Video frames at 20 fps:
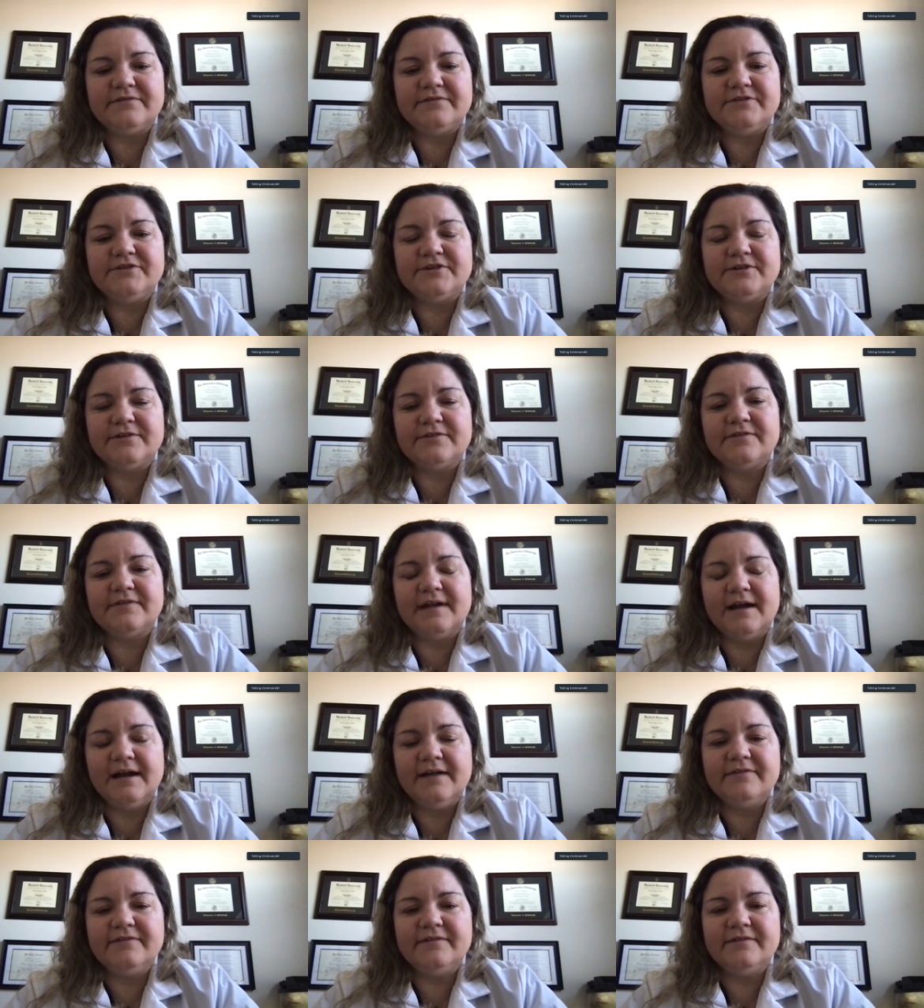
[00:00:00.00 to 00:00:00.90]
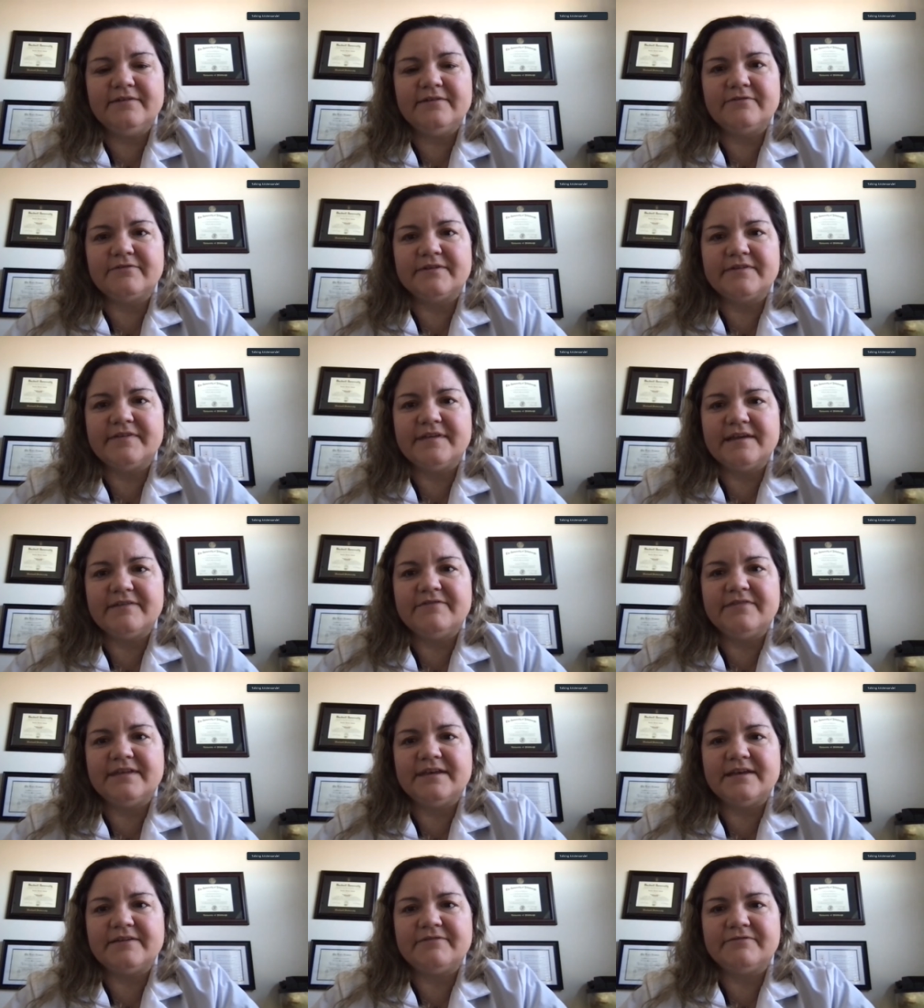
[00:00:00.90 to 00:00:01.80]
choose not to receive
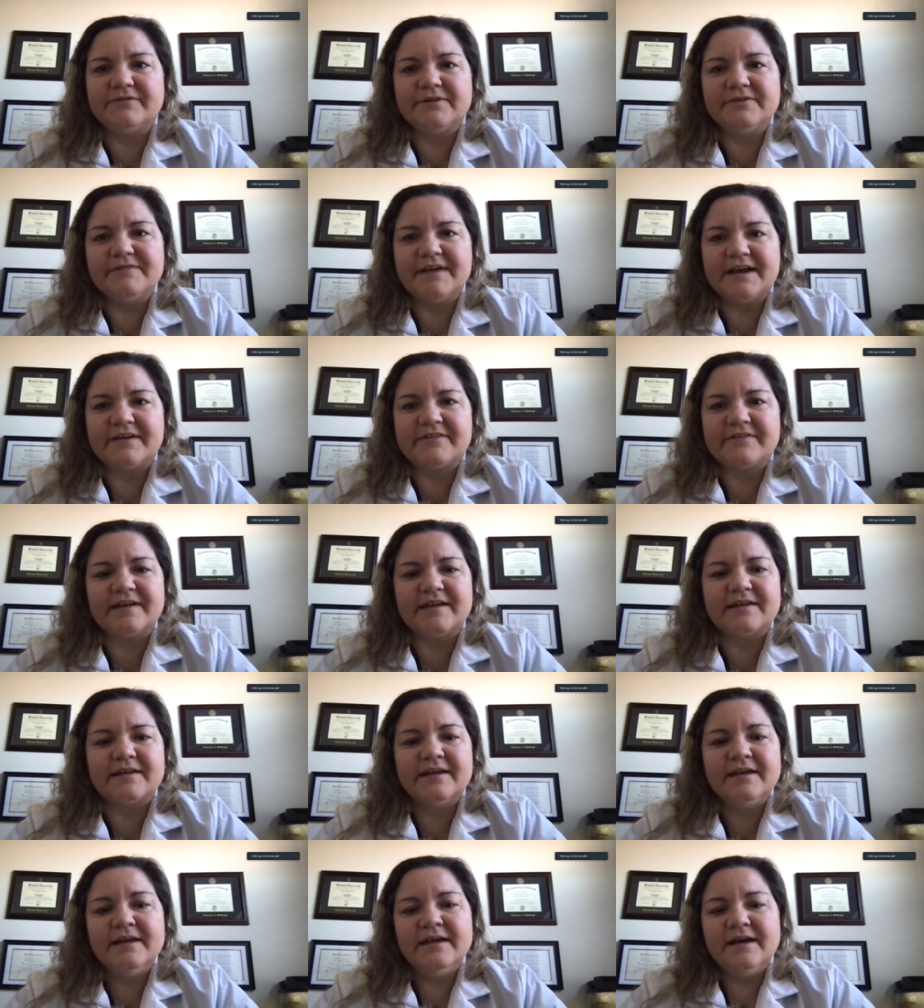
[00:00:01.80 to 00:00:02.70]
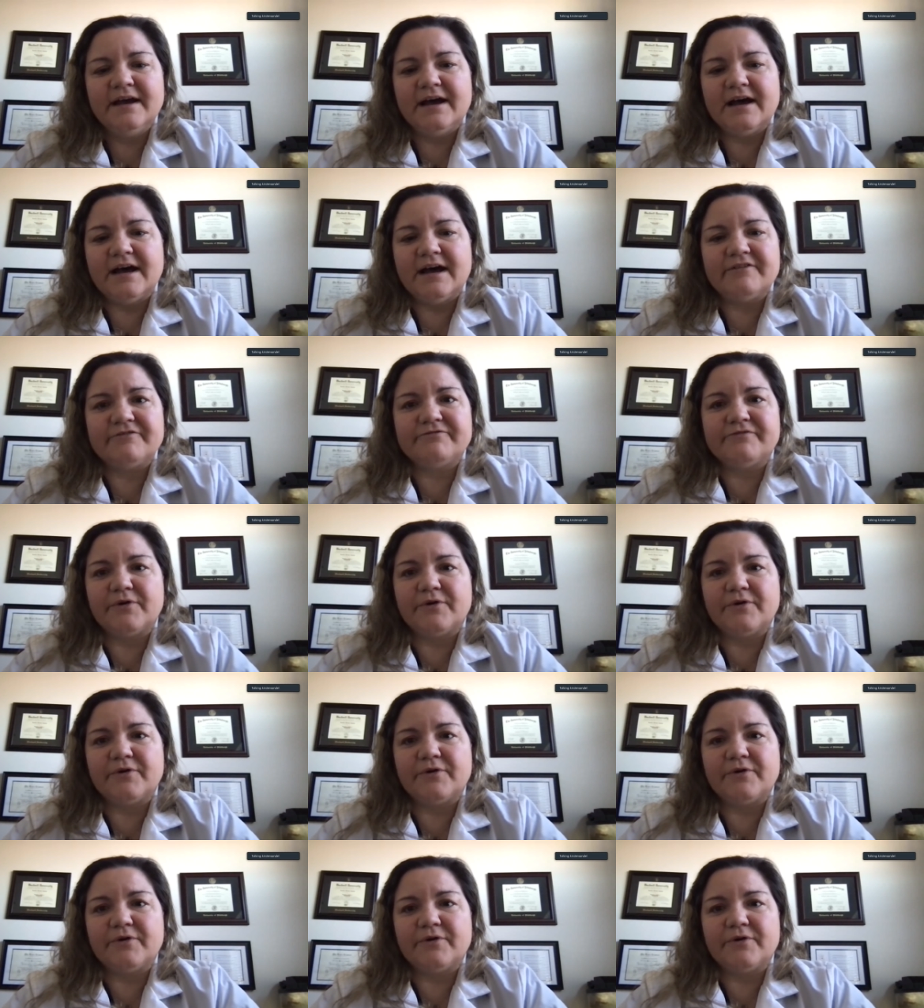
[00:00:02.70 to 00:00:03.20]
the flu vaccine uh,